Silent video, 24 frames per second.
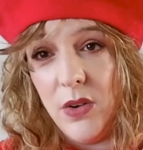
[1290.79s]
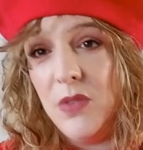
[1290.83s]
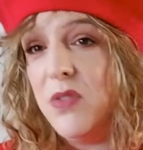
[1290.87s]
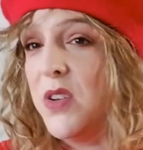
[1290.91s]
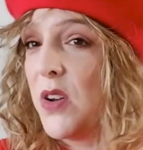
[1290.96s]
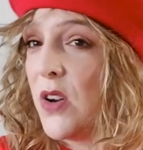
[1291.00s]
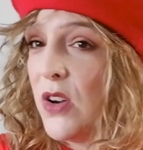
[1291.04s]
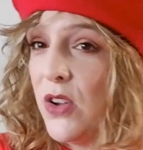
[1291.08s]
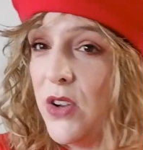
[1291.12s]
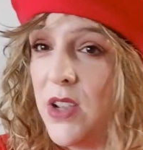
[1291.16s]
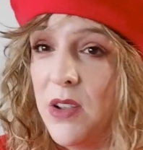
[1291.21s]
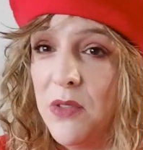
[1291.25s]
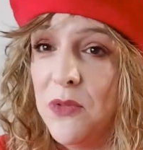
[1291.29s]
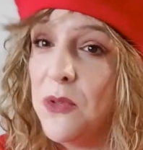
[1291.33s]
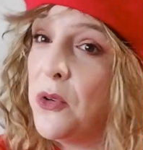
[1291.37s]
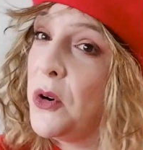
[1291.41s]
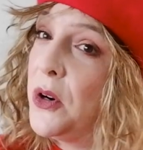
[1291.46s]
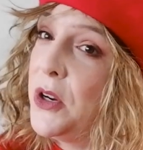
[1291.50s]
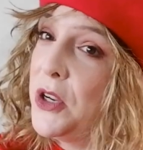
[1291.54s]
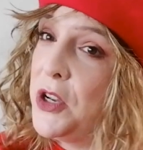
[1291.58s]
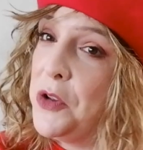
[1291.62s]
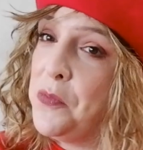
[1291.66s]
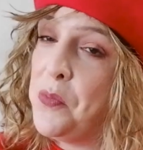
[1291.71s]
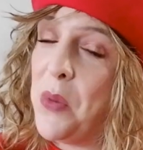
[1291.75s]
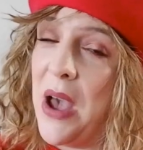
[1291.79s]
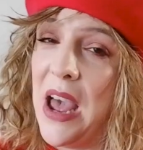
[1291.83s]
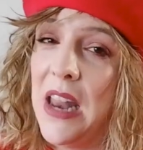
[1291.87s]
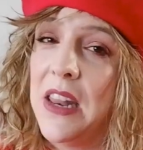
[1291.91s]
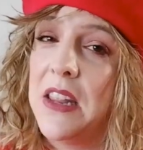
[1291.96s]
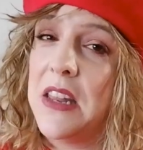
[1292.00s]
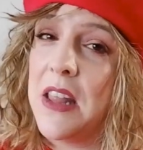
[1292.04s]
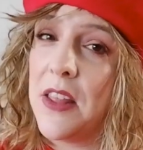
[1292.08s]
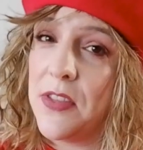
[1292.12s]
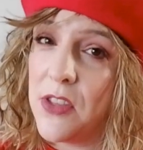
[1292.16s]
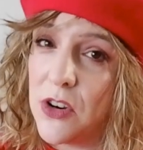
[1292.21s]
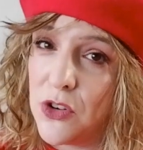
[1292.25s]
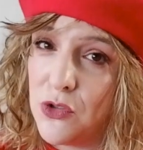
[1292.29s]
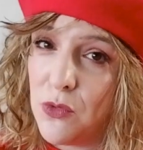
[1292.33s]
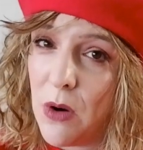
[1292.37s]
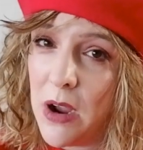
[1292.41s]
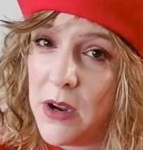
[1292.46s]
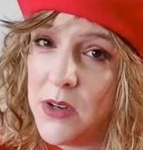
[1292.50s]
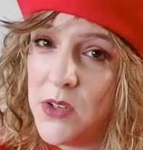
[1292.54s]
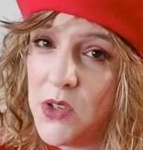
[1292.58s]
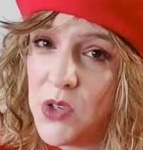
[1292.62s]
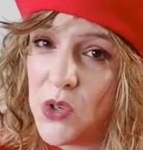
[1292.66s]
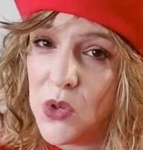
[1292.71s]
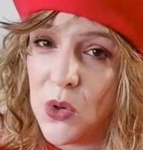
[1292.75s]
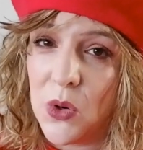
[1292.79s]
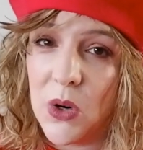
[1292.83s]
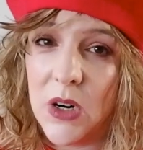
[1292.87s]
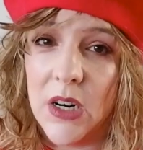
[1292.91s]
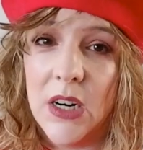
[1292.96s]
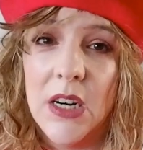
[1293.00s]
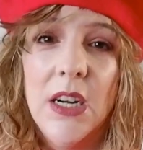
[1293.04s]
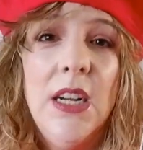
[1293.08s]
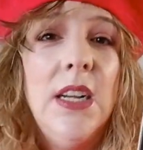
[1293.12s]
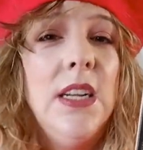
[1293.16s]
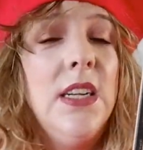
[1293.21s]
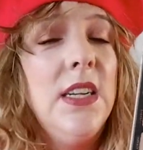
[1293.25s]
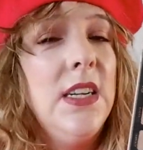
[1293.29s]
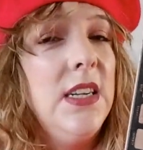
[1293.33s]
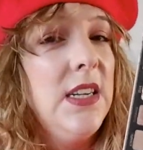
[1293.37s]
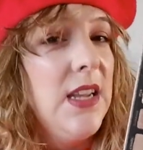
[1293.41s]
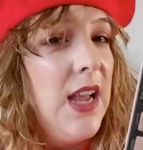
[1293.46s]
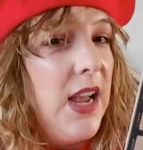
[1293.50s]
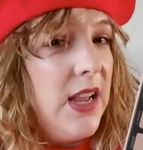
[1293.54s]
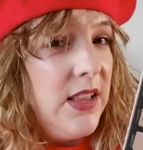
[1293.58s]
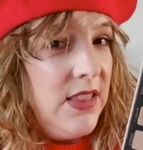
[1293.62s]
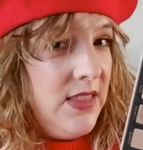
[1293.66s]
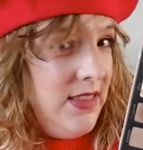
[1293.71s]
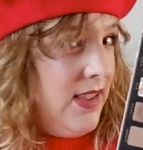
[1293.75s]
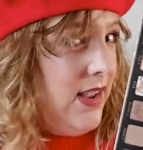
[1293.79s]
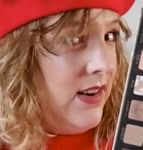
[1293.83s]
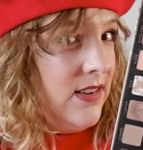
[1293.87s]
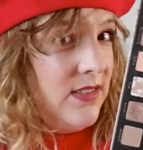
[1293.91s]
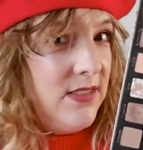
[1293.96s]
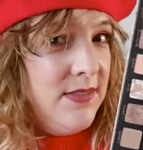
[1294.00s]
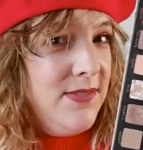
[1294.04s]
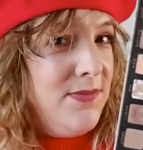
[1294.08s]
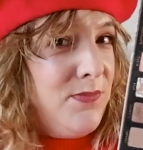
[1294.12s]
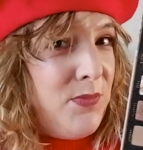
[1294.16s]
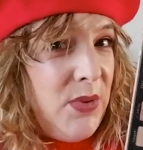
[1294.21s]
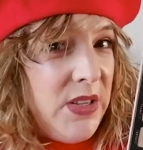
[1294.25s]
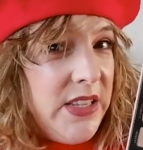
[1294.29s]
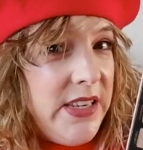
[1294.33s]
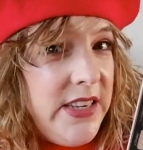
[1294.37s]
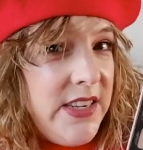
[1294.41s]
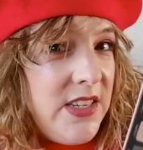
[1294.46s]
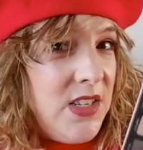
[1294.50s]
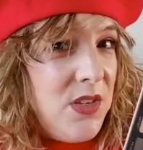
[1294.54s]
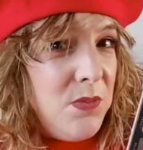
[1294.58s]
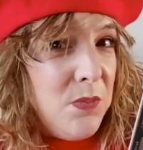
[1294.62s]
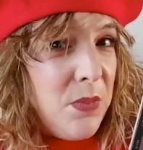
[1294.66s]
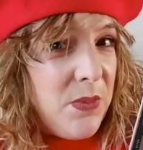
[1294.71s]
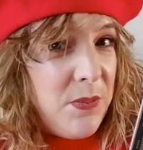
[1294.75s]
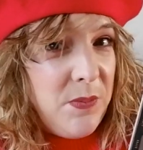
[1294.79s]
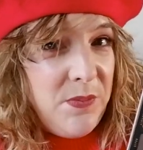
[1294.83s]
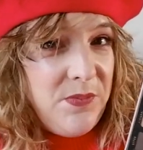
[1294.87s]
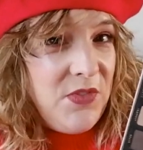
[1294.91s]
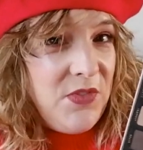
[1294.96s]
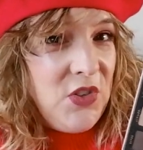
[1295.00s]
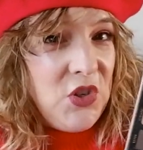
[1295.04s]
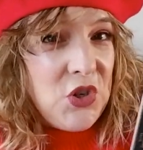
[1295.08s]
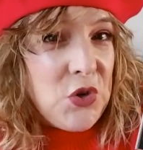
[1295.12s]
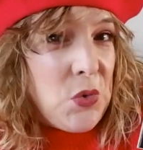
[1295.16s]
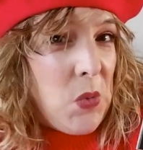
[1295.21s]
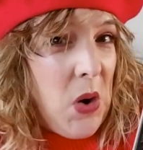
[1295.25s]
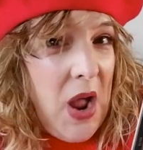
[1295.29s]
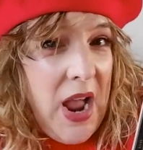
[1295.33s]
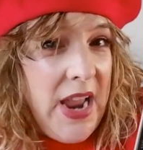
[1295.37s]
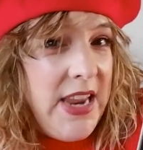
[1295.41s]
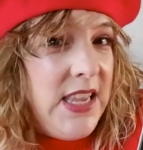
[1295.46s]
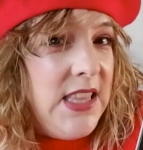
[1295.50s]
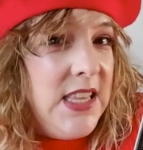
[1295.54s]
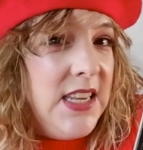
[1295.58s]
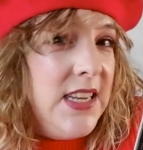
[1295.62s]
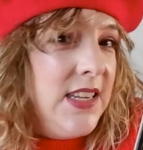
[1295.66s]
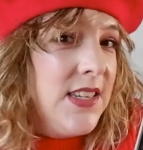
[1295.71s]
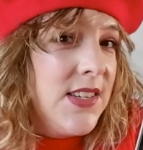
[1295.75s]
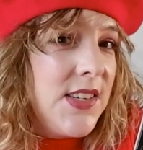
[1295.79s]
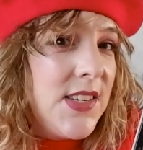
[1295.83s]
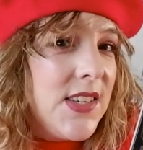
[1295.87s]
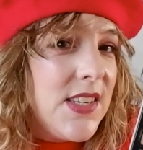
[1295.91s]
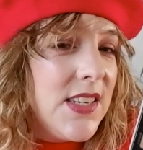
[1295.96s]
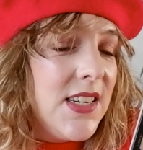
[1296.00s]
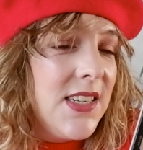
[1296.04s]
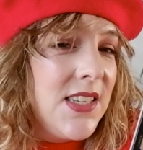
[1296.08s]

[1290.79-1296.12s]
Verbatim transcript: If you're looking for a good palette at the drugstore, then please try this.